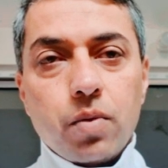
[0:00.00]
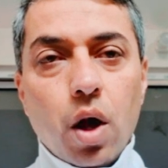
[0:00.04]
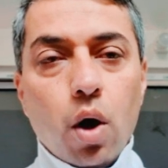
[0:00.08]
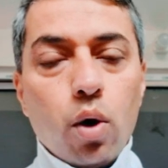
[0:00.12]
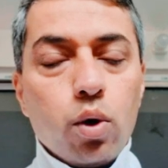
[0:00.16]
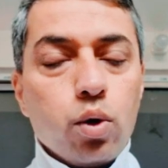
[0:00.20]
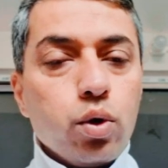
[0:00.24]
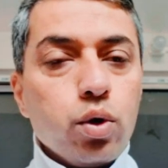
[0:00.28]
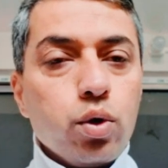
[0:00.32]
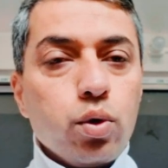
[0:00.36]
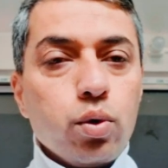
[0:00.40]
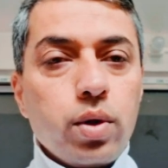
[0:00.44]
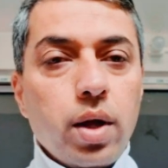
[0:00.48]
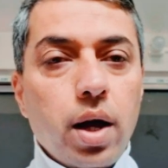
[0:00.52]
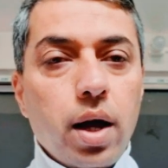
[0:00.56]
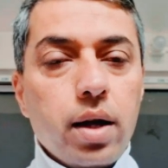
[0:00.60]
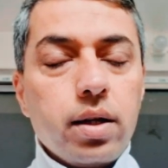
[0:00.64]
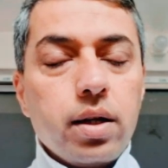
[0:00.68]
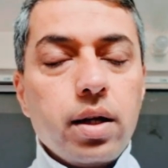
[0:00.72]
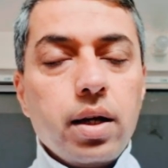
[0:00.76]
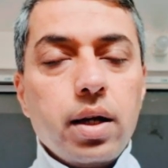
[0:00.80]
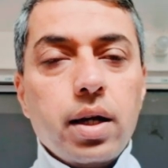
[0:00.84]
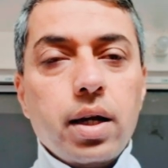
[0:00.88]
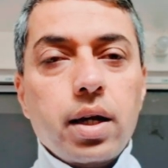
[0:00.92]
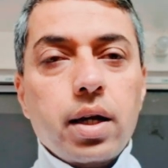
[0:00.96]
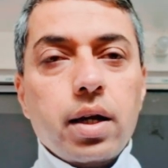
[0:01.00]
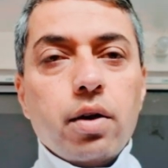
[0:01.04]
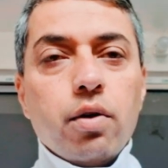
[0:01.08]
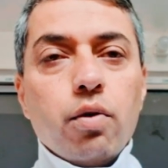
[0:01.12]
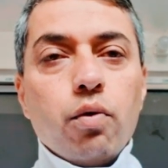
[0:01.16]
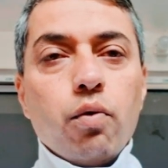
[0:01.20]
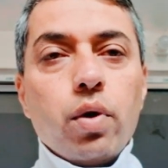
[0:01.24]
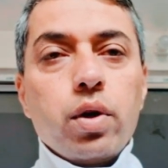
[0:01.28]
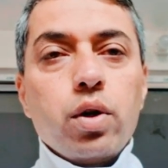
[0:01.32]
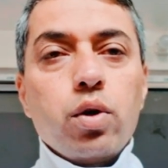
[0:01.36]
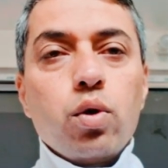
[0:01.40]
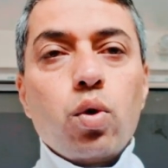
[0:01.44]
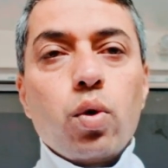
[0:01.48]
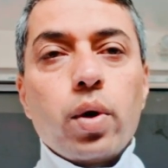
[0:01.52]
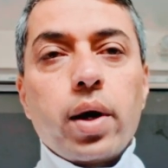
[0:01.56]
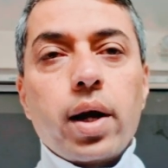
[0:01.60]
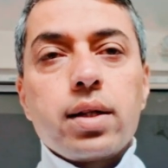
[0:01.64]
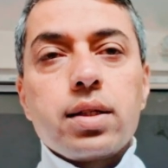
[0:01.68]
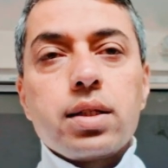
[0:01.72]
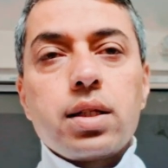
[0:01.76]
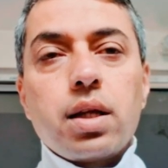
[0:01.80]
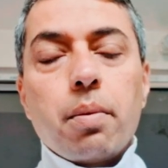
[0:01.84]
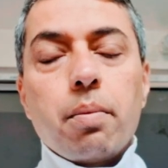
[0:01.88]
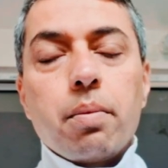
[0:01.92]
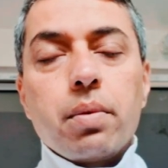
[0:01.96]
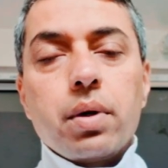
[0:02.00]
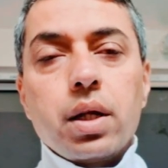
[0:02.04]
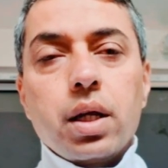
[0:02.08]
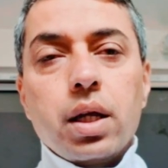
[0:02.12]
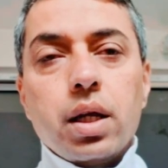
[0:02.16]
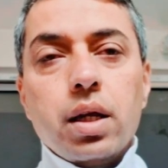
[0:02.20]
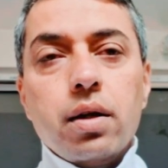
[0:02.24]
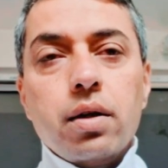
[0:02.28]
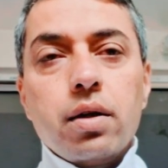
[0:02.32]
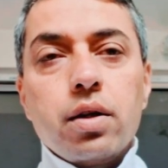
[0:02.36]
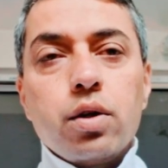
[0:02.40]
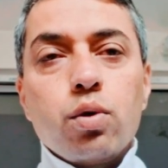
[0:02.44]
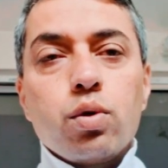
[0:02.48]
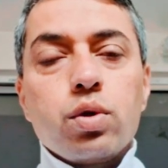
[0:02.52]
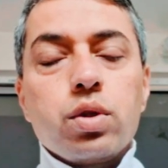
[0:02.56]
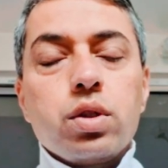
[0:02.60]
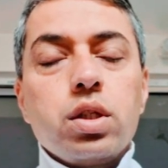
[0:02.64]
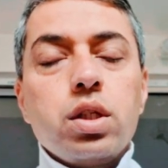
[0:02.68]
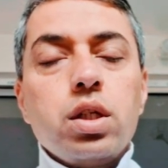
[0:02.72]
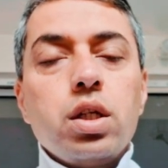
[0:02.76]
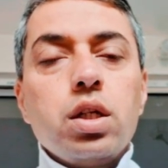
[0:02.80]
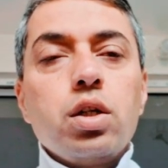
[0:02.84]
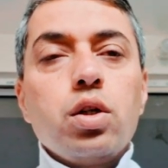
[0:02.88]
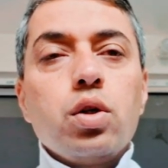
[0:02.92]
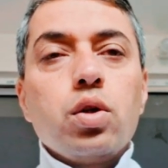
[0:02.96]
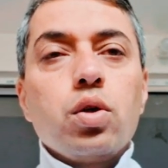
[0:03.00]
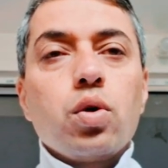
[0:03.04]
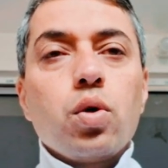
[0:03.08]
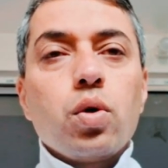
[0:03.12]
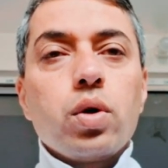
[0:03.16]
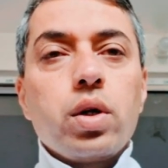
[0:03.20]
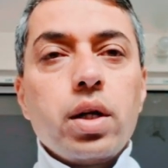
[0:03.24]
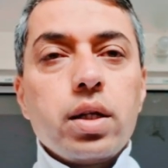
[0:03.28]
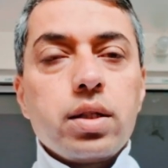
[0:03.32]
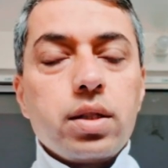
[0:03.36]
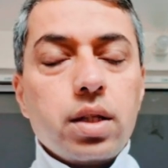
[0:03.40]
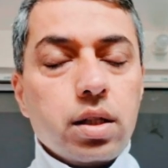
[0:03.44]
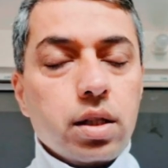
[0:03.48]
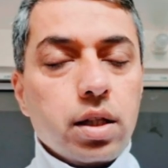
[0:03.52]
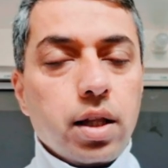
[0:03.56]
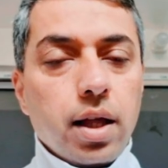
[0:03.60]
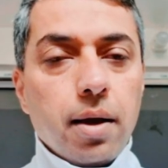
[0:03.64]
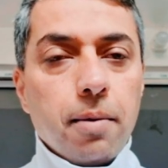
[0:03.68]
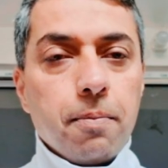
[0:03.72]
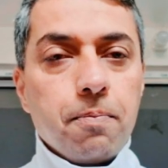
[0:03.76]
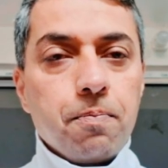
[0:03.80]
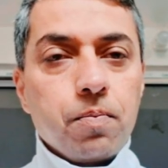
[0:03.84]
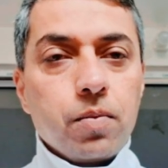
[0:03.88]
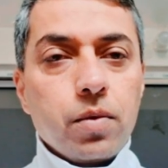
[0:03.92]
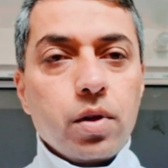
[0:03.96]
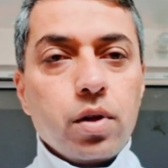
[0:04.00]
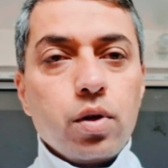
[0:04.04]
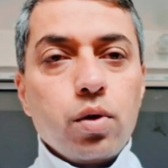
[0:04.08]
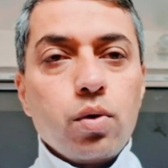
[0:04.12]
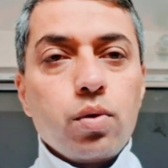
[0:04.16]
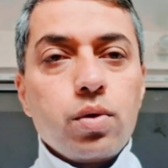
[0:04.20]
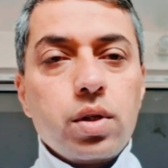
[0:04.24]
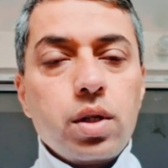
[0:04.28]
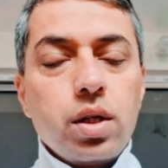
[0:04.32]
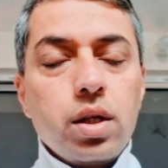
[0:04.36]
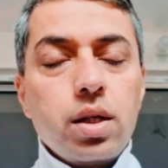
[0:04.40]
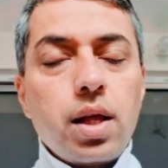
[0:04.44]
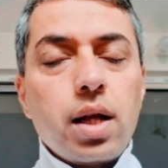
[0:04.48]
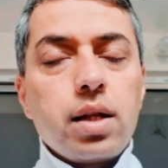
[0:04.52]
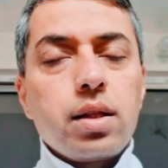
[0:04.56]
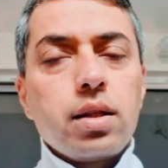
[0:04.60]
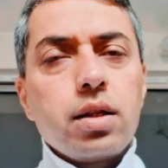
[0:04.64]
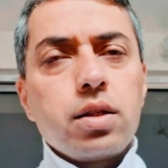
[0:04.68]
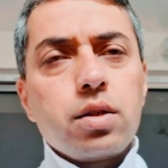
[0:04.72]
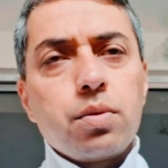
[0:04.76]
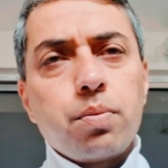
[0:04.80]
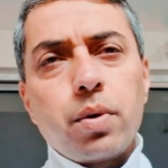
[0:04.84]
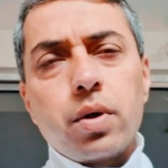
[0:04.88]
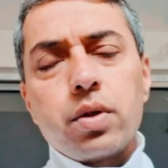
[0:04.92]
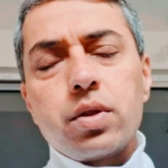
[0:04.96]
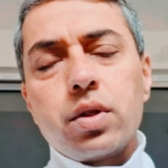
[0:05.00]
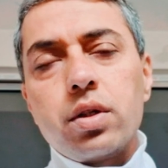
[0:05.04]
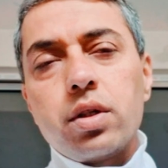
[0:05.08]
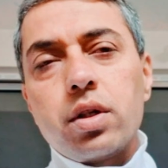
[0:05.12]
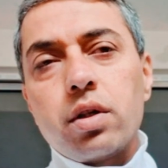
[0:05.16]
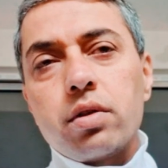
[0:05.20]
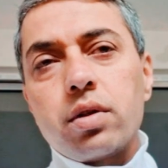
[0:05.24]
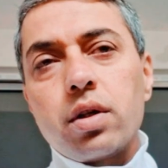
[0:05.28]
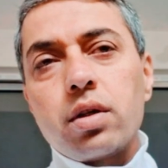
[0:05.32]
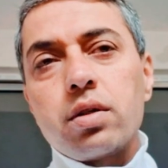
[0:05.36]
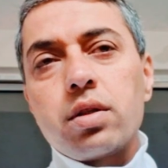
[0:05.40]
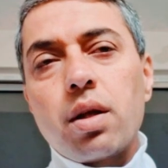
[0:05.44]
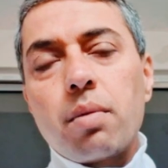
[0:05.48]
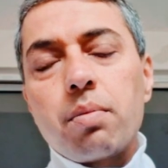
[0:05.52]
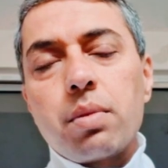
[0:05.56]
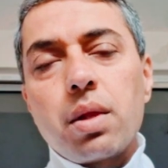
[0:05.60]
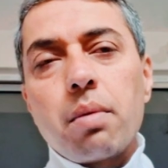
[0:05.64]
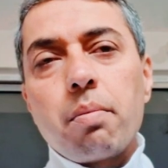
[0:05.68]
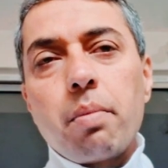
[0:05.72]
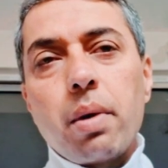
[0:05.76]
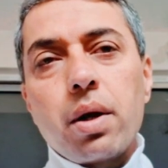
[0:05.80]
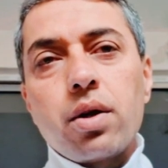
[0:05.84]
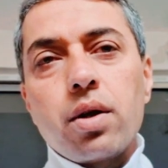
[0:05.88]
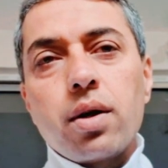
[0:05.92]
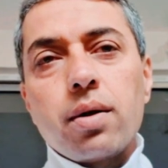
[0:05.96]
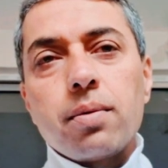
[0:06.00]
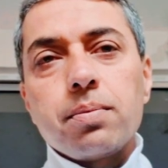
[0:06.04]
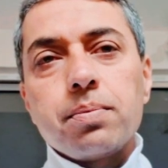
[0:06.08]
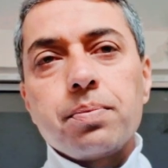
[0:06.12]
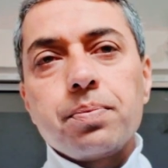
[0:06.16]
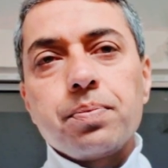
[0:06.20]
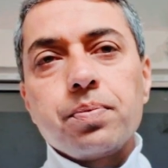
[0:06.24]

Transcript: How do you do that? When you look at somebody, you see goodness in them, you see that this person deserves something better.